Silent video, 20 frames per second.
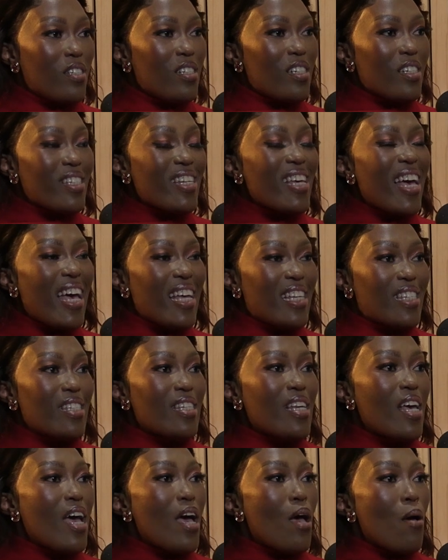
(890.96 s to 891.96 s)
business
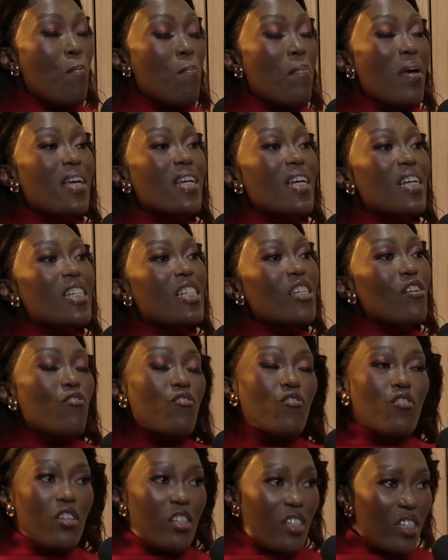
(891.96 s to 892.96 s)
has made a
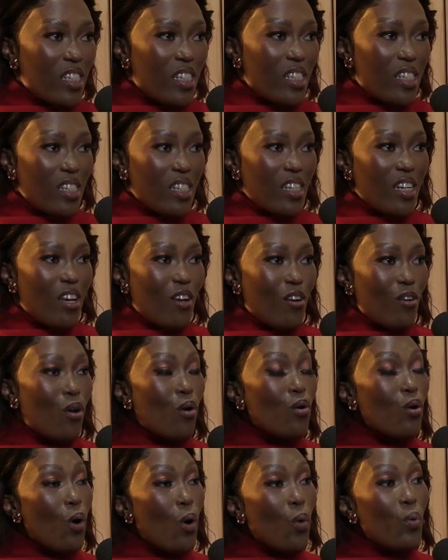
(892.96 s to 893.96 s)
difference,
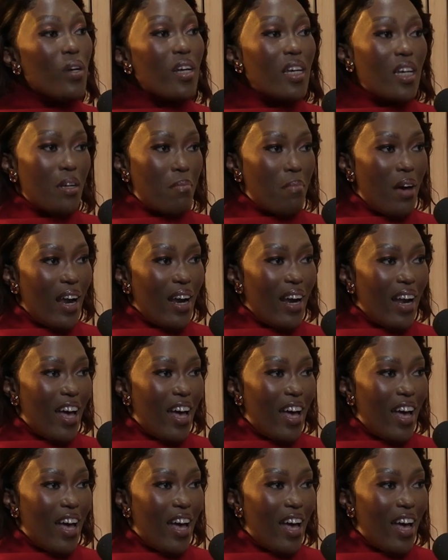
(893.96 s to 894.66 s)
not only in my